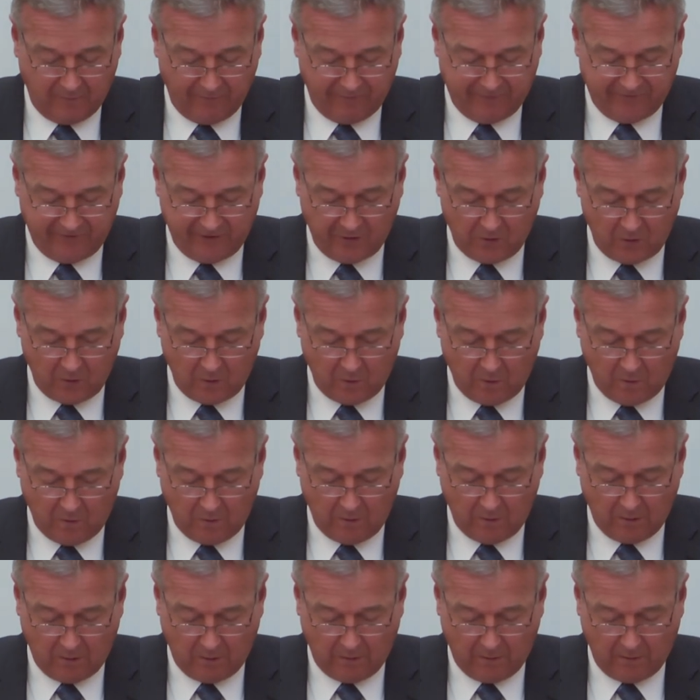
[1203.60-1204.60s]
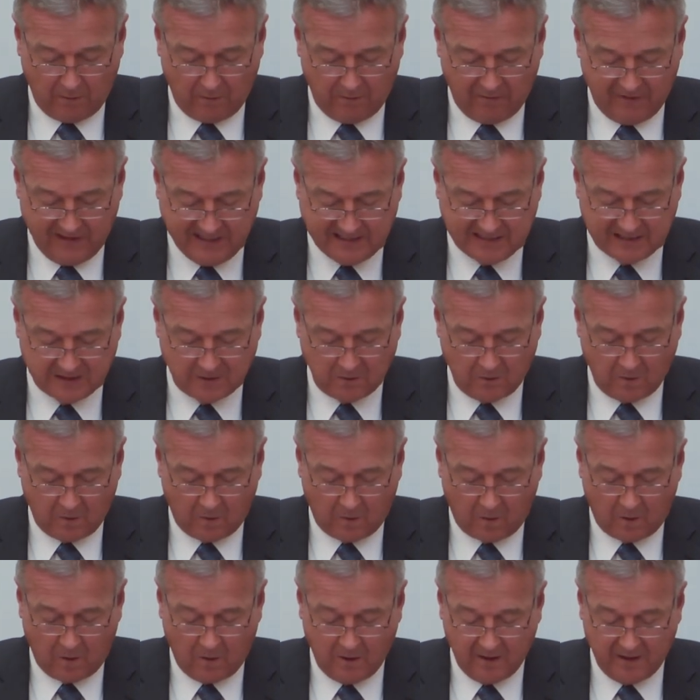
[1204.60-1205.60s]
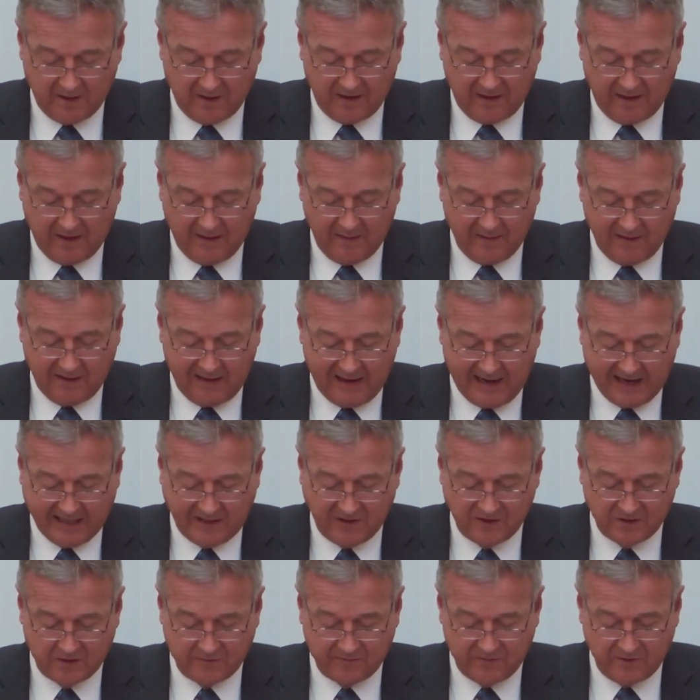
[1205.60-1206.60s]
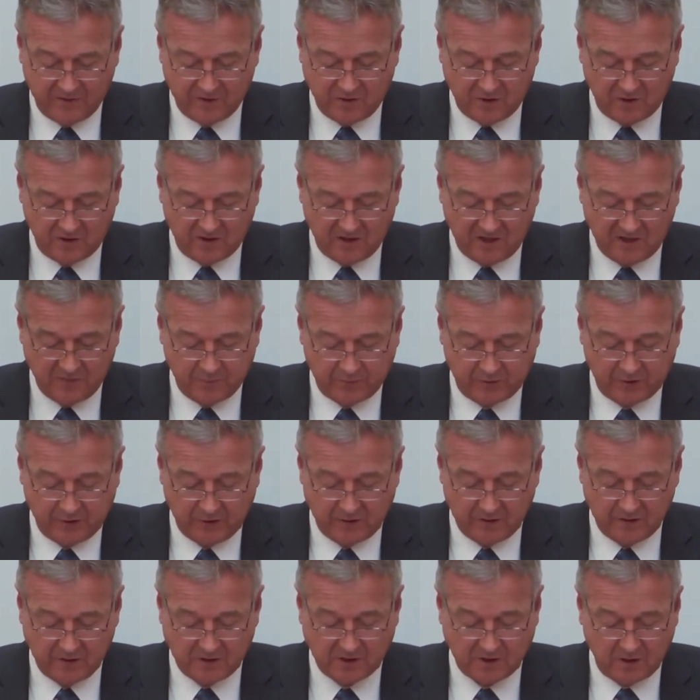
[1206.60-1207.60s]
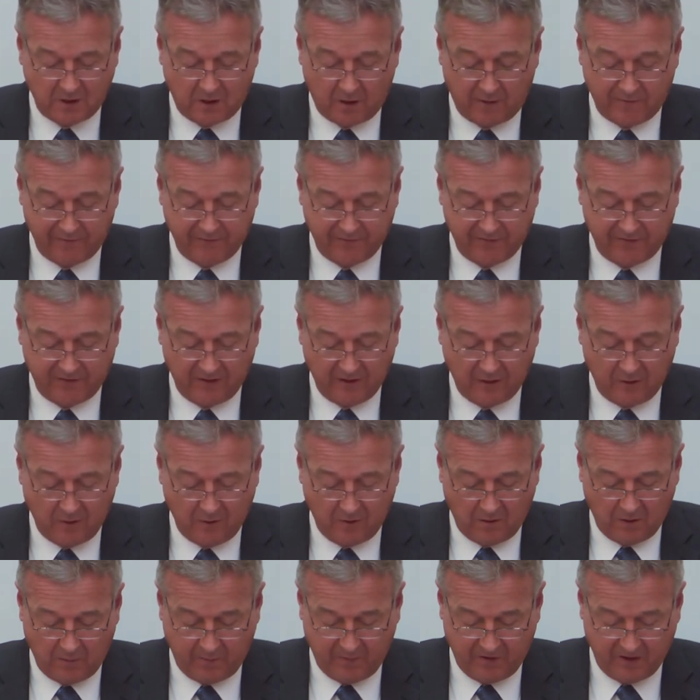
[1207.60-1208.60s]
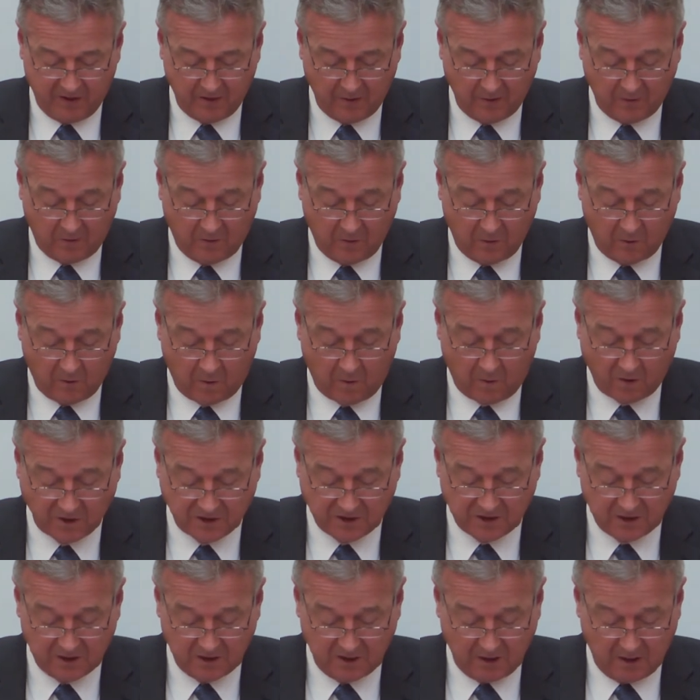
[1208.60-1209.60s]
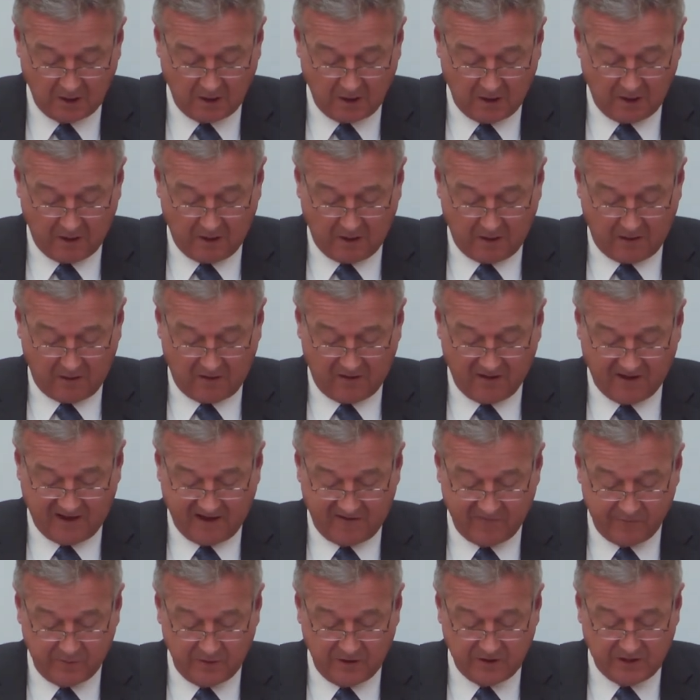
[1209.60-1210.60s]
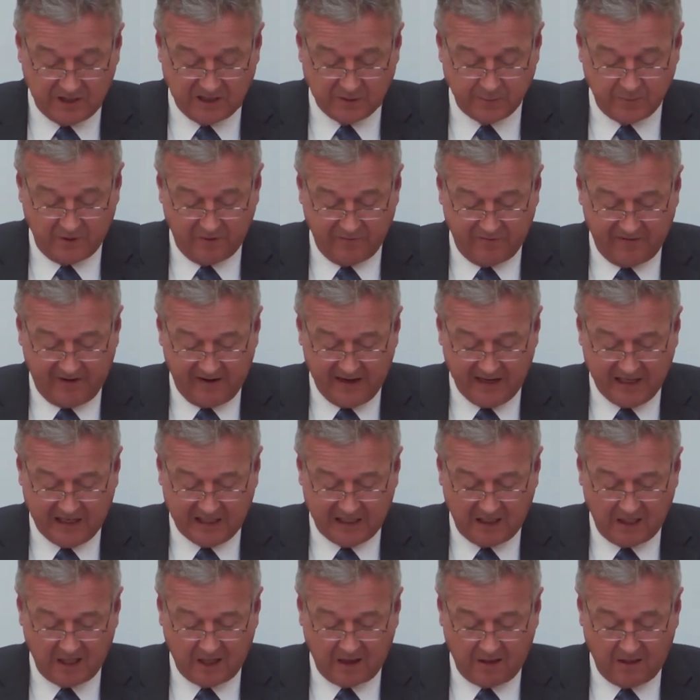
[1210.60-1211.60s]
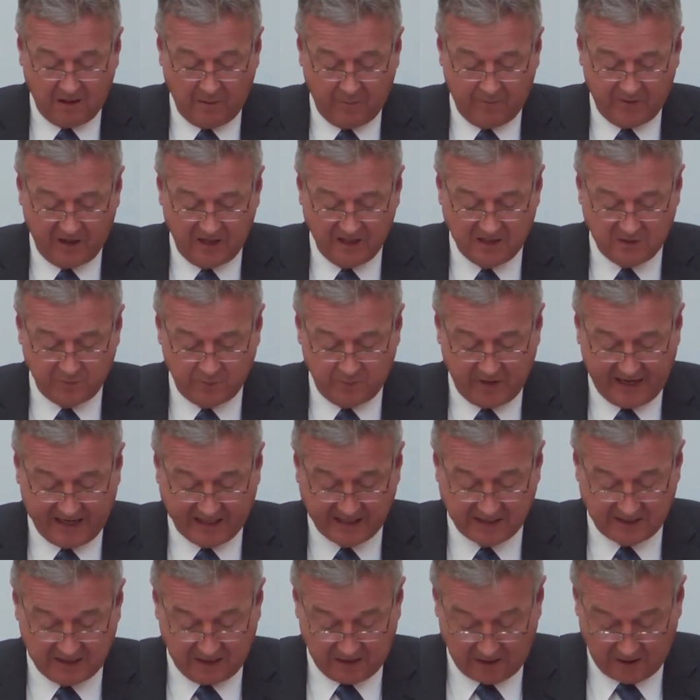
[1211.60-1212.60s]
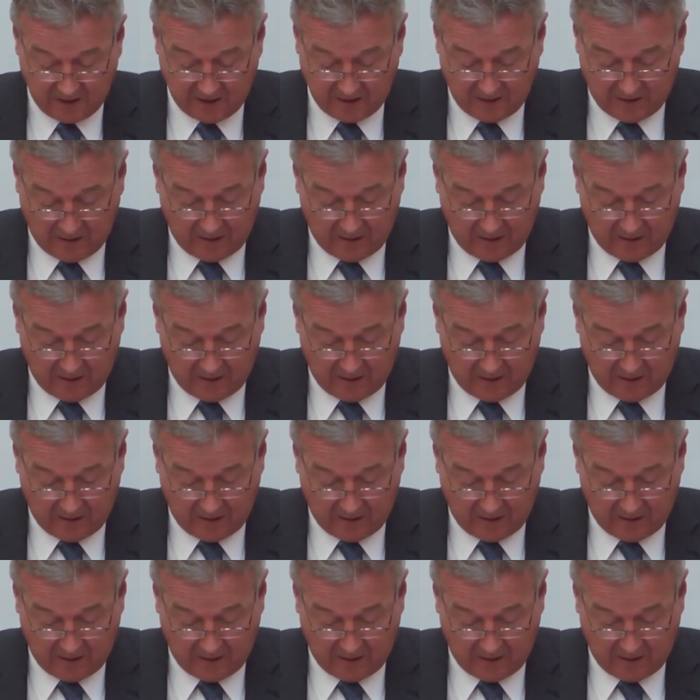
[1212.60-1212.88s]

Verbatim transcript: view this law in the light of the jurisprudence of the European Court. The government has been very clear that post-Brexit,